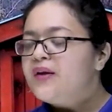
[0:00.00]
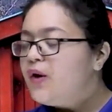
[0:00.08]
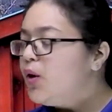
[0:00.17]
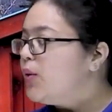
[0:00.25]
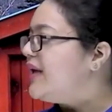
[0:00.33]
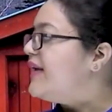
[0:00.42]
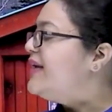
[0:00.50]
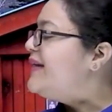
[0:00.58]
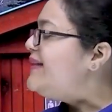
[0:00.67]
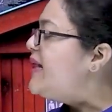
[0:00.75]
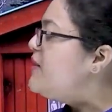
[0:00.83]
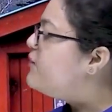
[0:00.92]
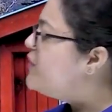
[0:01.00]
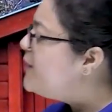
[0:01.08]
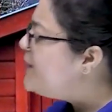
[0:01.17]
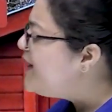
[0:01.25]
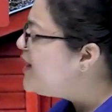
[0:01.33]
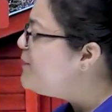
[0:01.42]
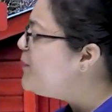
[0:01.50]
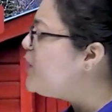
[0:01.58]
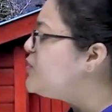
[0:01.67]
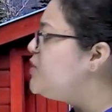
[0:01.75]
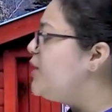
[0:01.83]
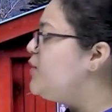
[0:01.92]
Okay, then
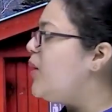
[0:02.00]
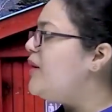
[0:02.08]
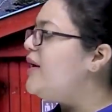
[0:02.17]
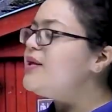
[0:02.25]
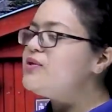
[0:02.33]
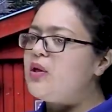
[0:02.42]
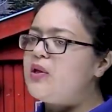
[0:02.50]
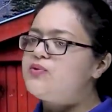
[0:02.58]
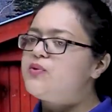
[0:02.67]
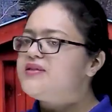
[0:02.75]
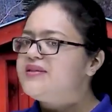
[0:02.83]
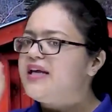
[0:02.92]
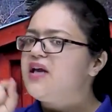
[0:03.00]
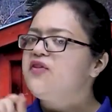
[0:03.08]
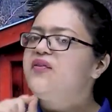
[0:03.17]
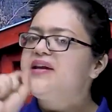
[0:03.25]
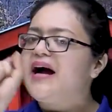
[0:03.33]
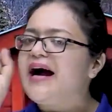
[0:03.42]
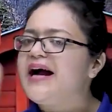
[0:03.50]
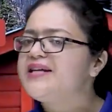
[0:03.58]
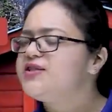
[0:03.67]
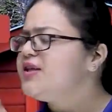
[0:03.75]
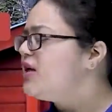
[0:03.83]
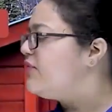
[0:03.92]
vermicomposting toilet is also a safe and
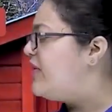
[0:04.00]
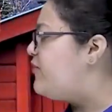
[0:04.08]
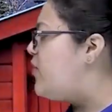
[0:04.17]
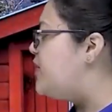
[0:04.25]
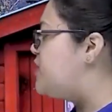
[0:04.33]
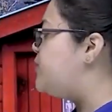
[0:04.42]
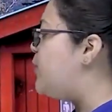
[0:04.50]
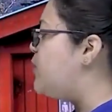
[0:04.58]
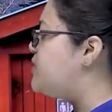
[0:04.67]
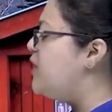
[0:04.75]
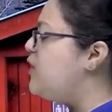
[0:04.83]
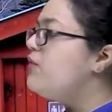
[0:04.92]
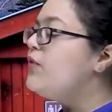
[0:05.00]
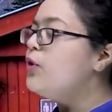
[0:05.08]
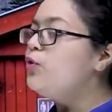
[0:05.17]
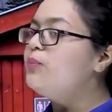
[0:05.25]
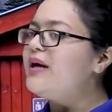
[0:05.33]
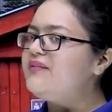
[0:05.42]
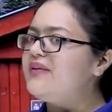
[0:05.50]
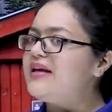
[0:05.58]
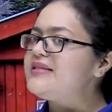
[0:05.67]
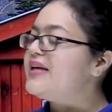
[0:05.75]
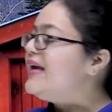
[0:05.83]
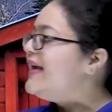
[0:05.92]
hygienic way for disposal of human waste.